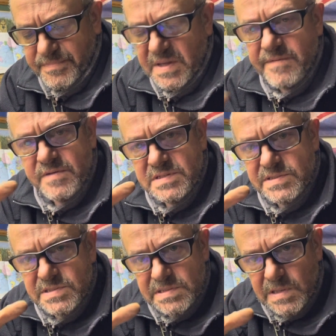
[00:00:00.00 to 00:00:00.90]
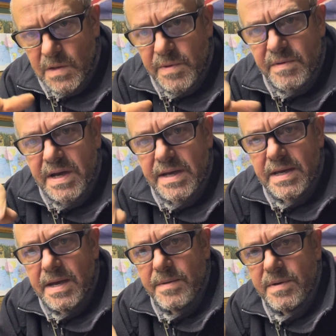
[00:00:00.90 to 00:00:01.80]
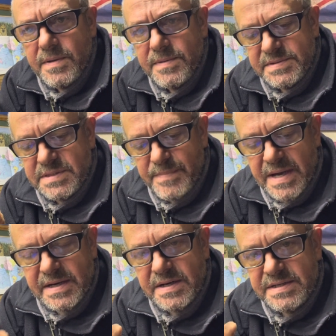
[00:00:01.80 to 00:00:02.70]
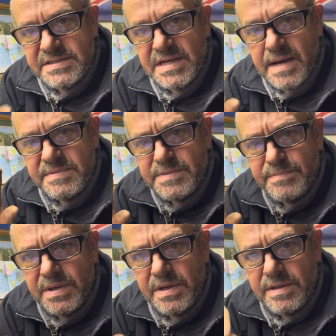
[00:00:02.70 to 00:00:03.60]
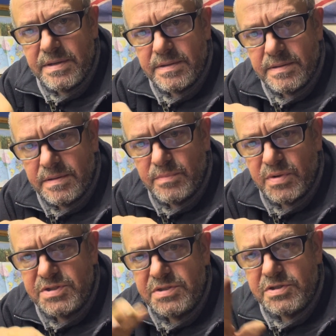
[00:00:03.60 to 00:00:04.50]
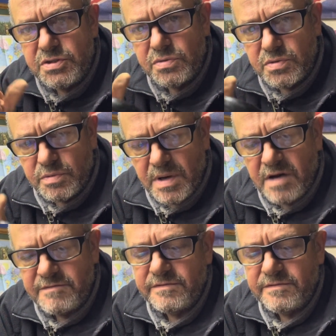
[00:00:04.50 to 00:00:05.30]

If you slow it right down, the tobacco has time to burn, the moisture should come off.